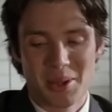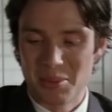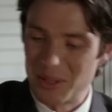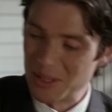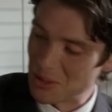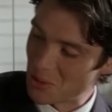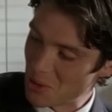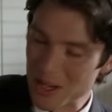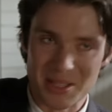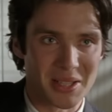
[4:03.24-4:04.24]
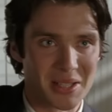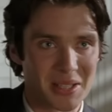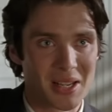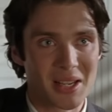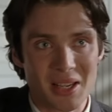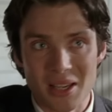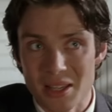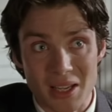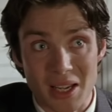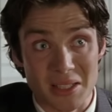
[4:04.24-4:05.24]
with these crazies, you
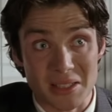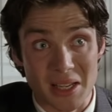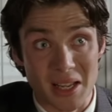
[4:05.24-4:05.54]
can't stand